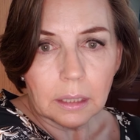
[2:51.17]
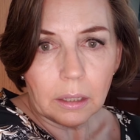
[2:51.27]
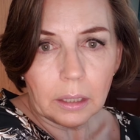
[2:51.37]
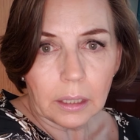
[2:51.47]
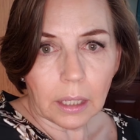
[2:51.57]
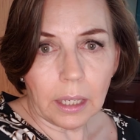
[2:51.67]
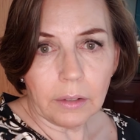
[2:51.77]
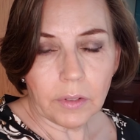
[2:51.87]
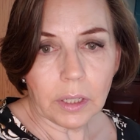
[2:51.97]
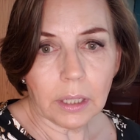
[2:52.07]
got a kind
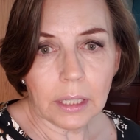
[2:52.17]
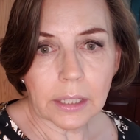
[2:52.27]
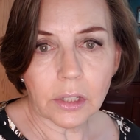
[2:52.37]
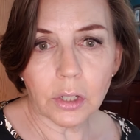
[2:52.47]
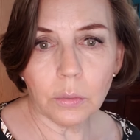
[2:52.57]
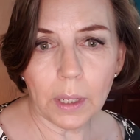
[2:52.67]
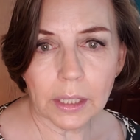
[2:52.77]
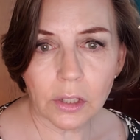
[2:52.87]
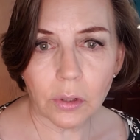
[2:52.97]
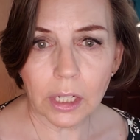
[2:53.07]
of it's a two-way
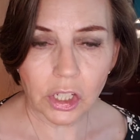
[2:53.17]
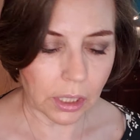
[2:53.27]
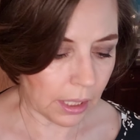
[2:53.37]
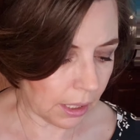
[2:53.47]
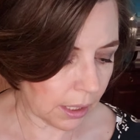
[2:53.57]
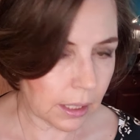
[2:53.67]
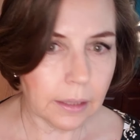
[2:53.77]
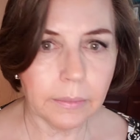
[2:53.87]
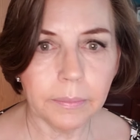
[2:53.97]
stretch knit.